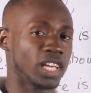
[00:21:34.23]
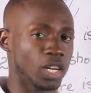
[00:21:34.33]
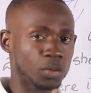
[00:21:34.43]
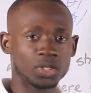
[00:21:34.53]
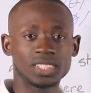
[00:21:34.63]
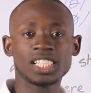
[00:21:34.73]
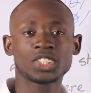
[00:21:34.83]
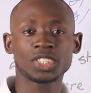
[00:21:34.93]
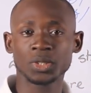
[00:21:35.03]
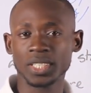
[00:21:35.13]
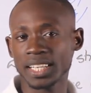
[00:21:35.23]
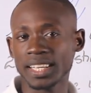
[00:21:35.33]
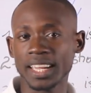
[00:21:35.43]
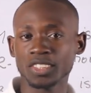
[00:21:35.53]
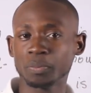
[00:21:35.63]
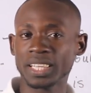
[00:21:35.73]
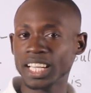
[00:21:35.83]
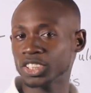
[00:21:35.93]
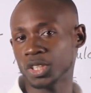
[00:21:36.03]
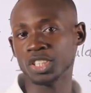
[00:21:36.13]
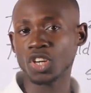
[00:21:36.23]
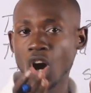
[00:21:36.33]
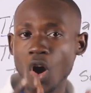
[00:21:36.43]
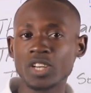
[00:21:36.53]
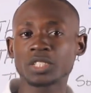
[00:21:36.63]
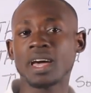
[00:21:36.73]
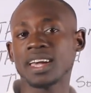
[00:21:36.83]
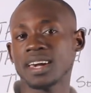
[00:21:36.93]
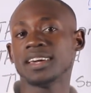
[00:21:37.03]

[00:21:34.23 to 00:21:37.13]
It was your teacher, Duke and I. The pleasure is always mine,